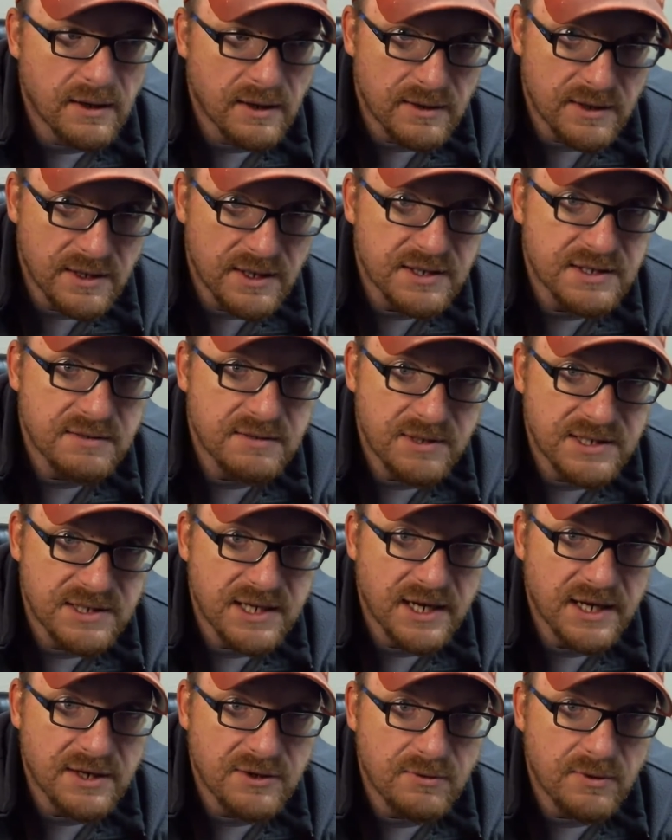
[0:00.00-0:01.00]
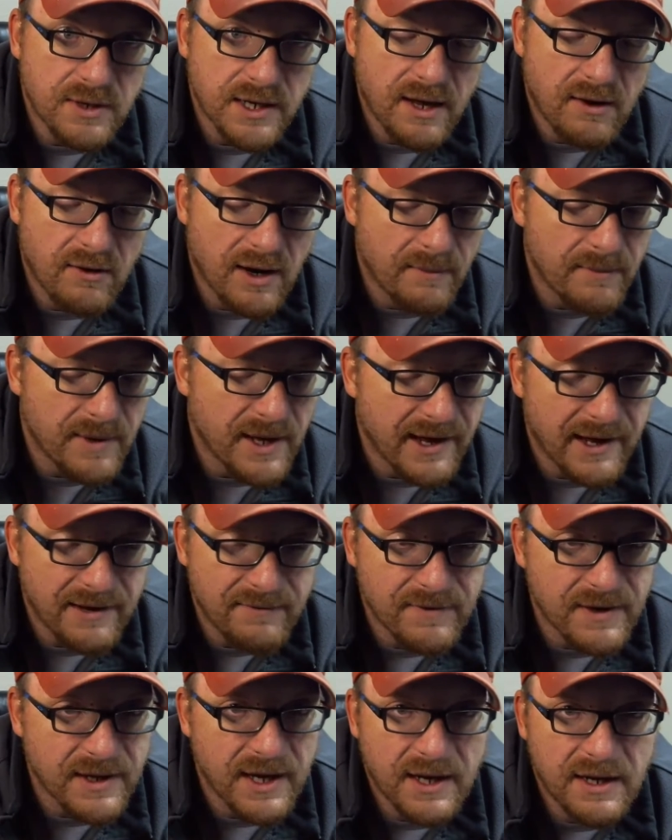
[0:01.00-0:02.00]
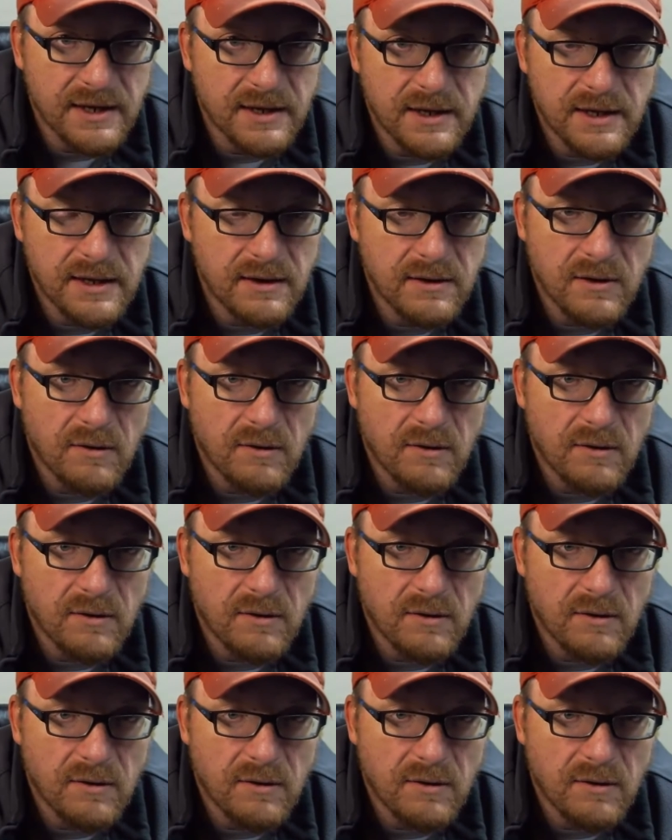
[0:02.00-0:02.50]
needs to be taken into account. I'm not advocating eating